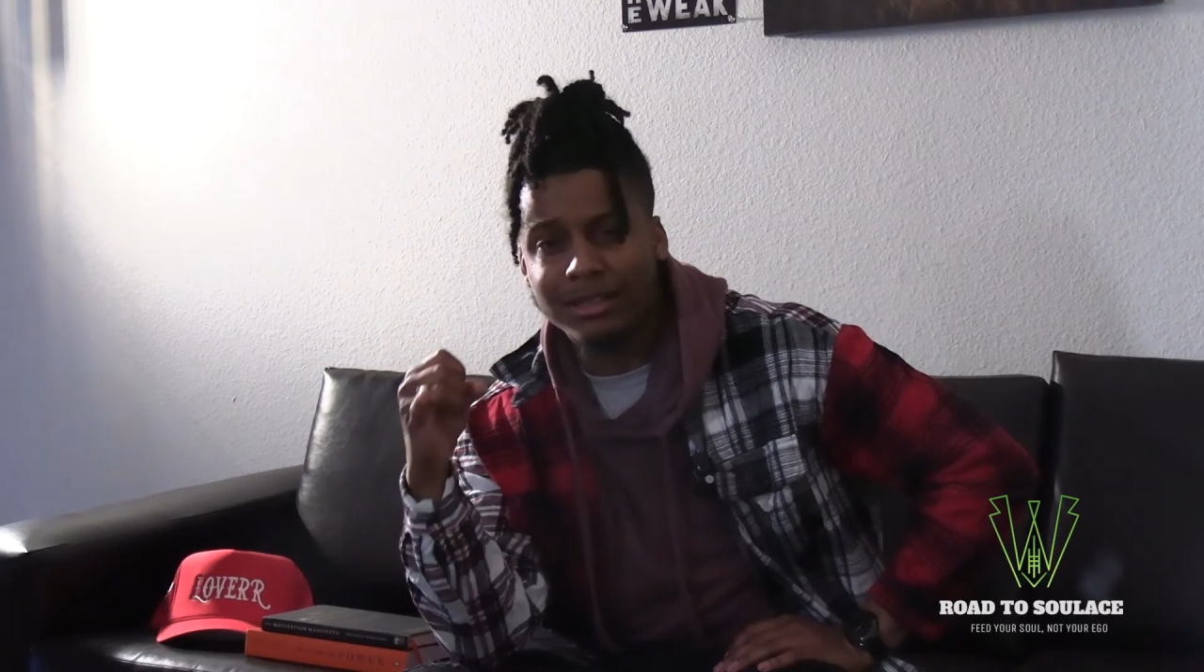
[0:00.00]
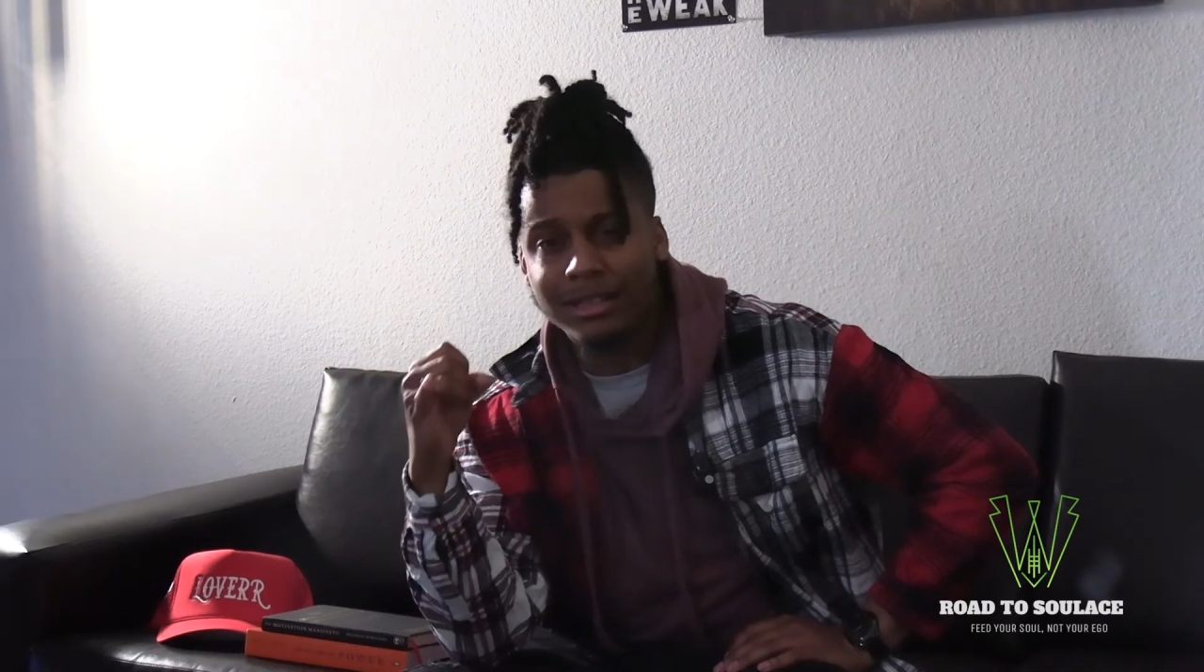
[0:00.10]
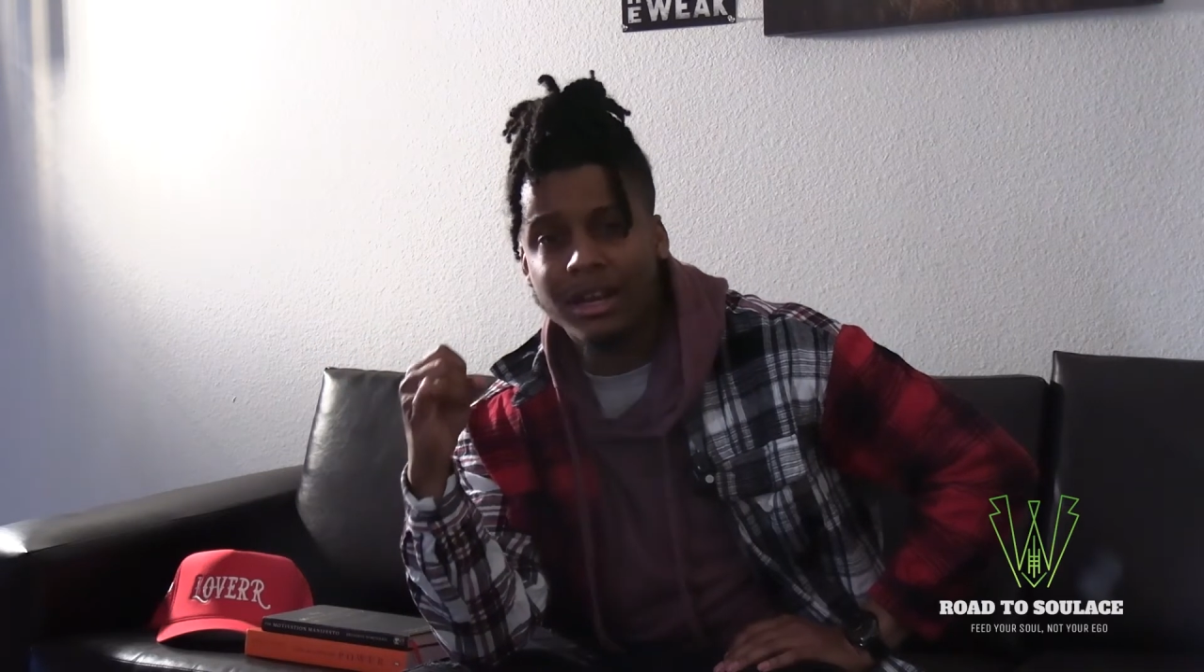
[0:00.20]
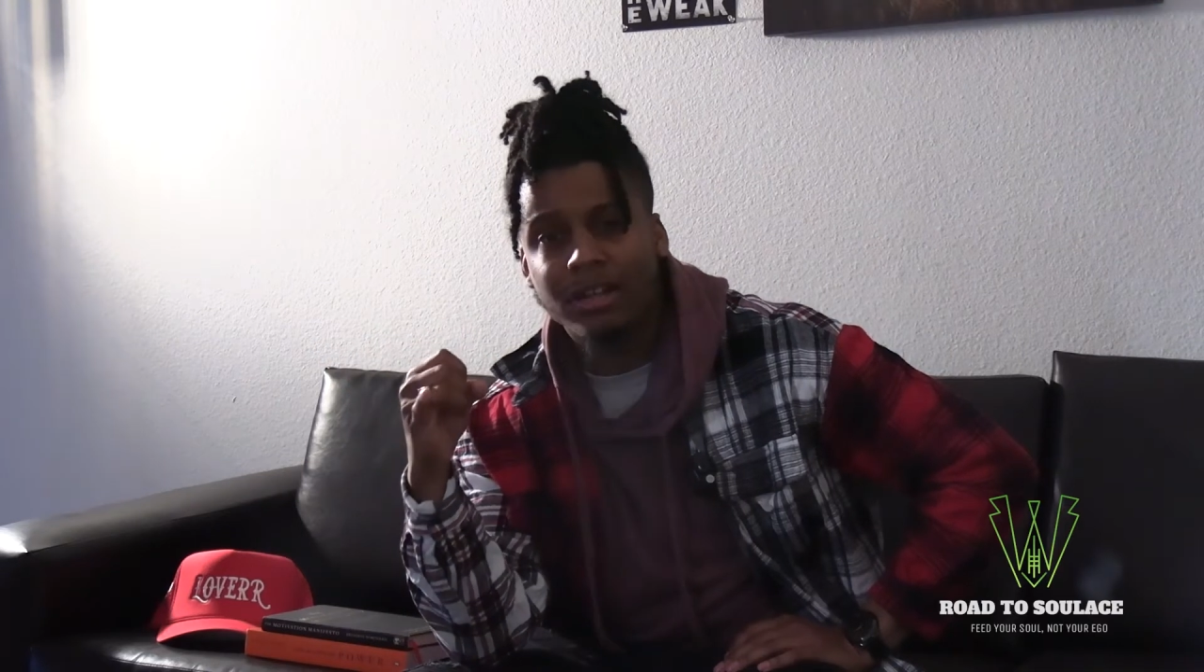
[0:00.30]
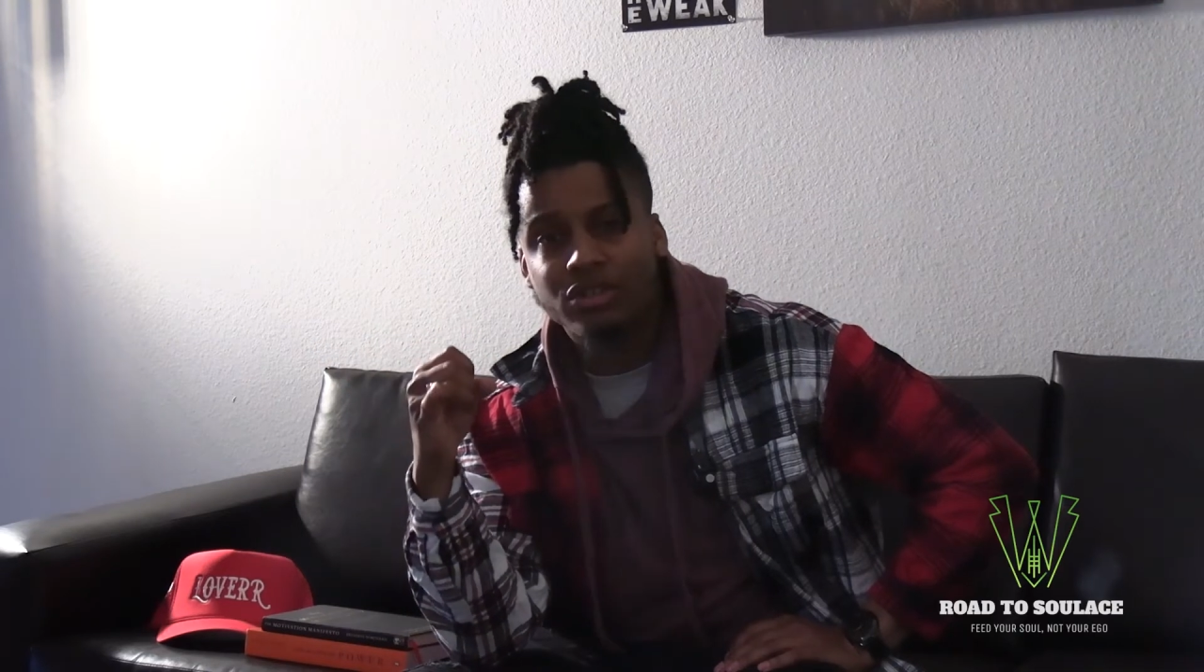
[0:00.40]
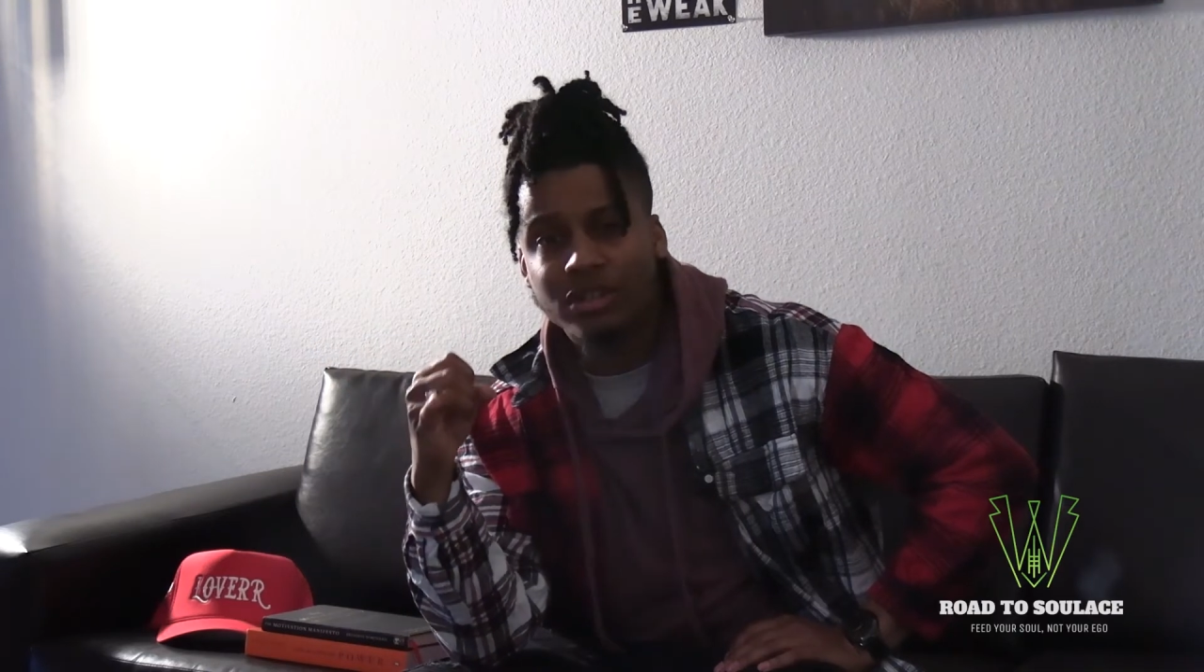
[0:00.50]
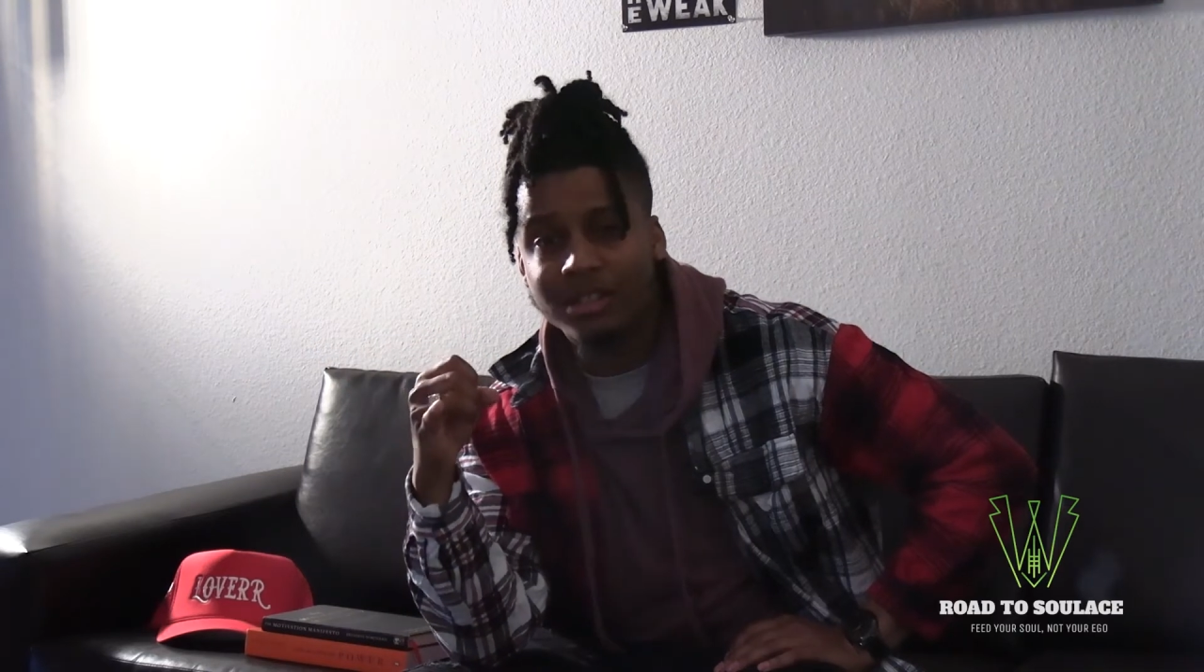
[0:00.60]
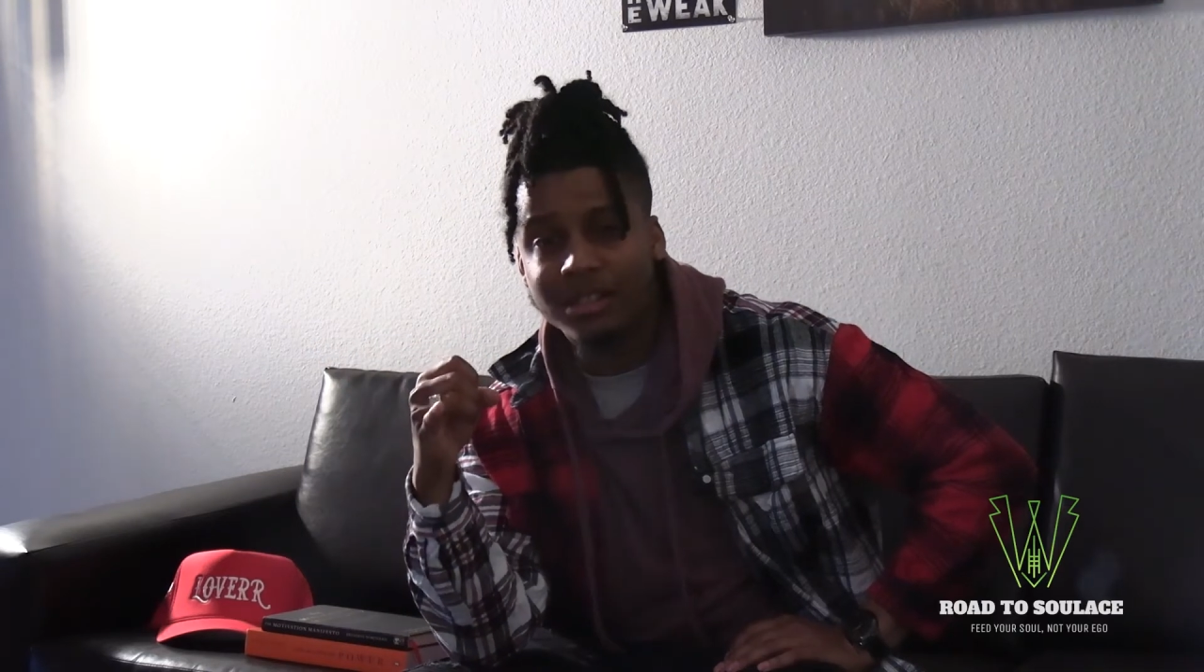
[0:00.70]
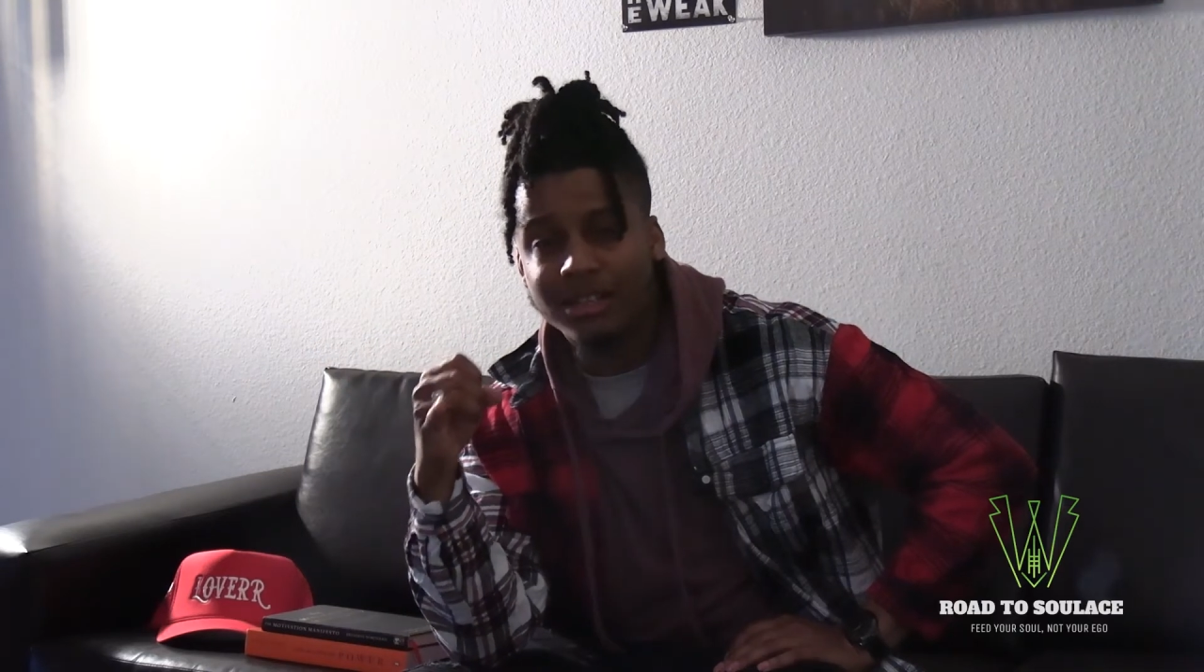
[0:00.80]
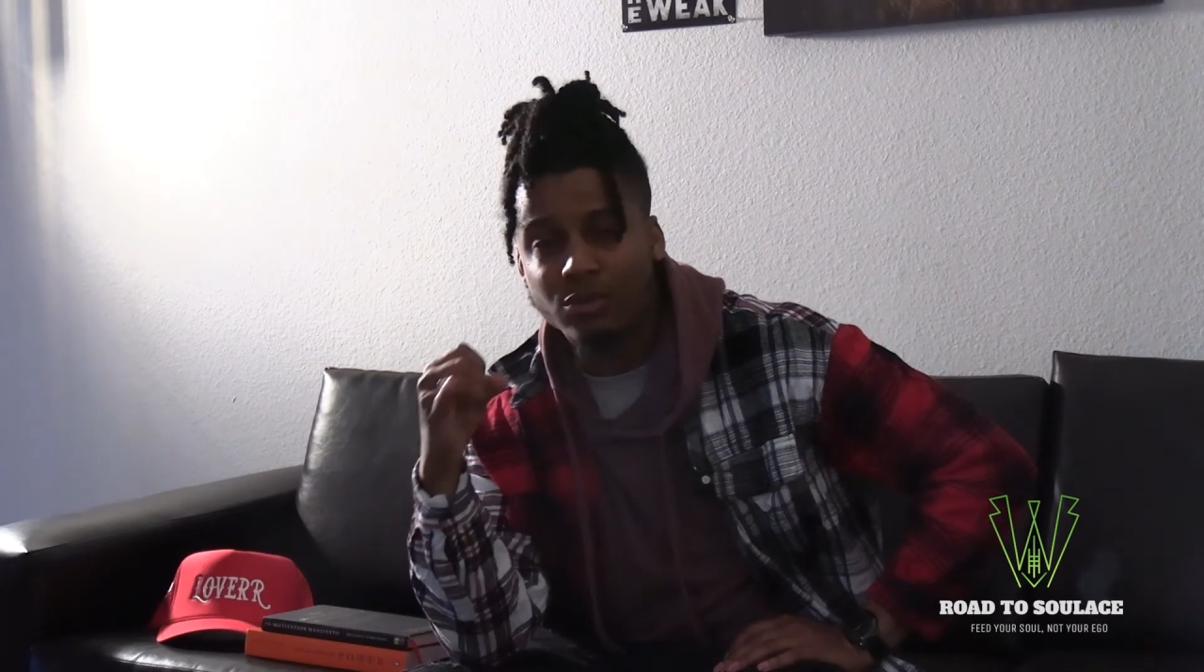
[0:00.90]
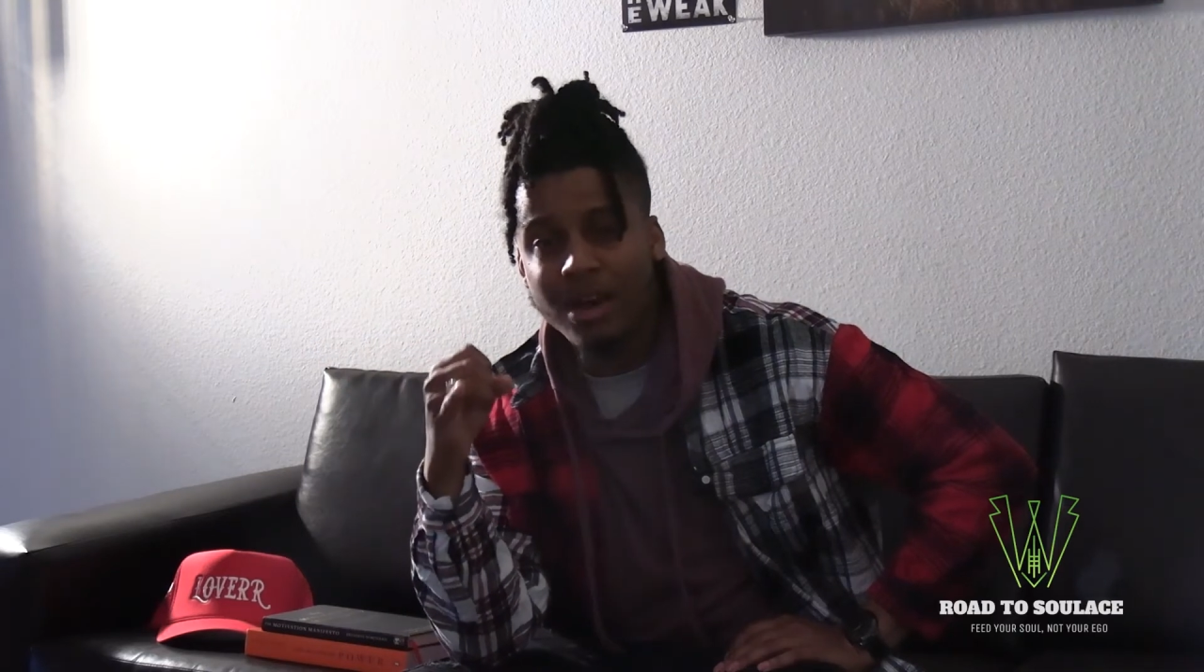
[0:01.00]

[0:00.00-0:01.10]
and Young Trendsetters